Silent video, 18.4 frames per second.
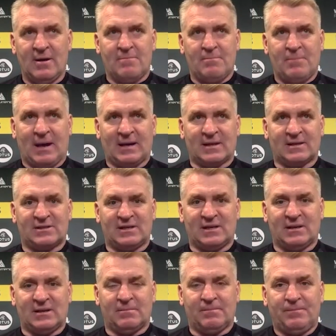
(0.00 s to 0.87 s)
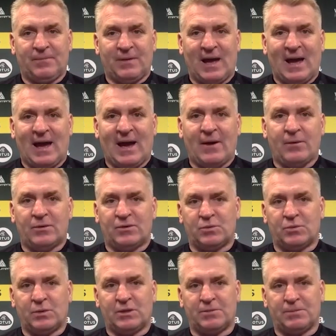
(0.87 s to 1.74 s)
balancing out
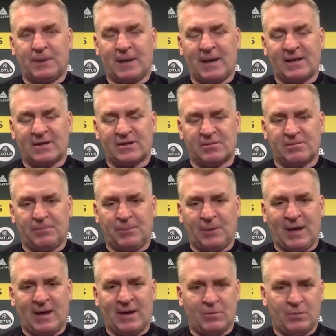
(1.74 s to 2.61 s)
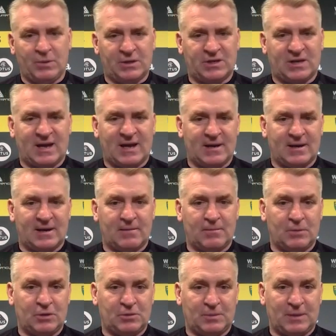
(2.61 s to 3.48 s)
which players can play and
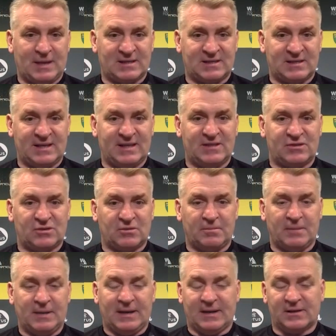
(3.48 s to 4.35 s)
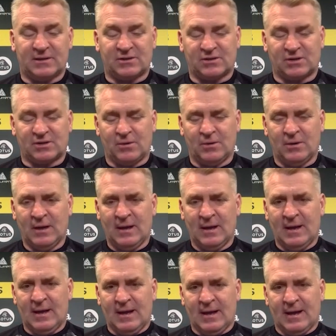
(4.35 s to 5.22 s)
which players need some minutes. So
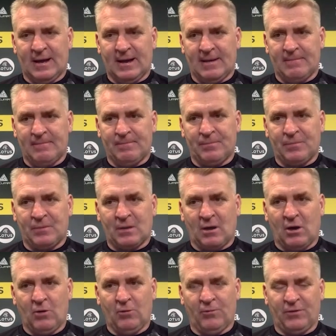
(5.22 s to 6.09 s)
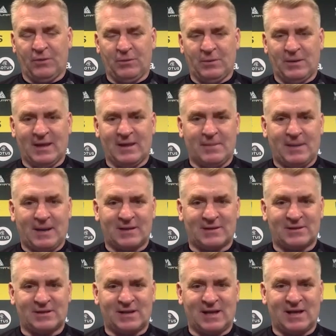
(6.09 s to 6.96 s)
hopefully we get the
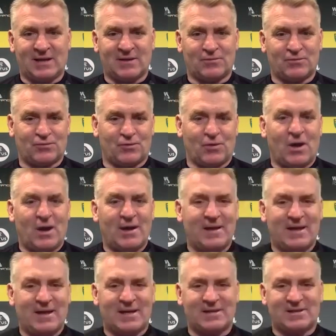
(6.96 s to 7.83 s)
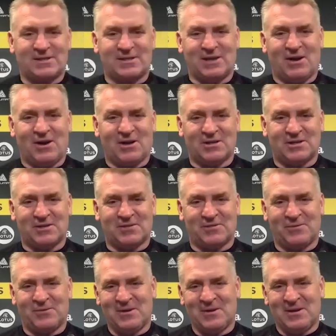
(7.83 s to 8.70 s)
balancing act right. That's the art
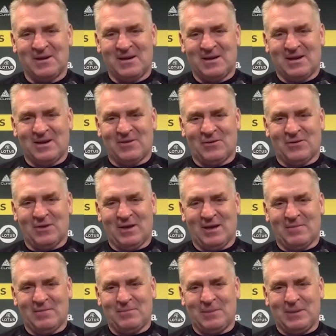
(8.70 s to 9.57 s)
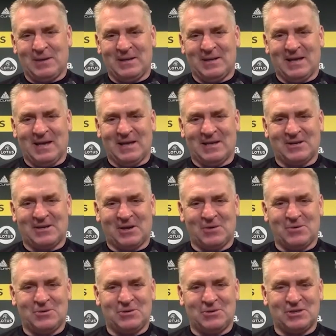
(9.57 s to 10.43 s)
of being the head
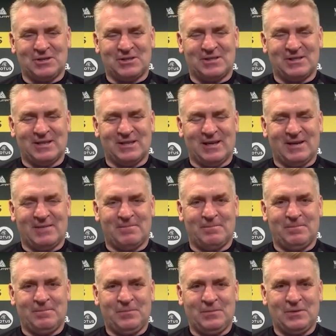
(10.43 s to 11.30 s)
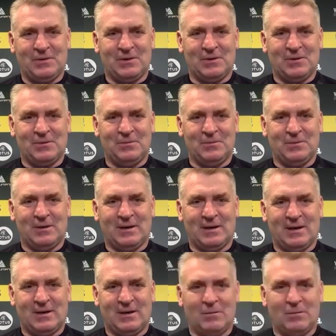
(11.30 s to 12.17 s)
coach, and you know,
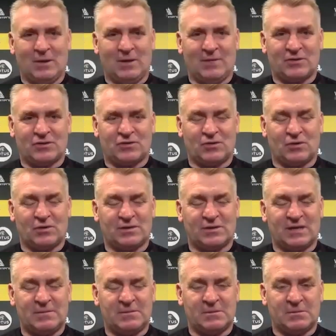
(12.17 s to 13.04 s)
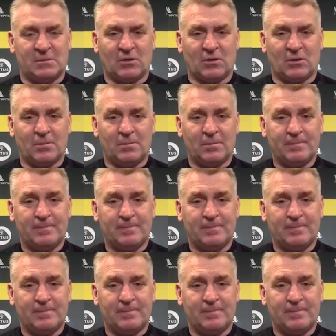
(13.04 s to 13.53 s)
we'll have a strong team tomorrow.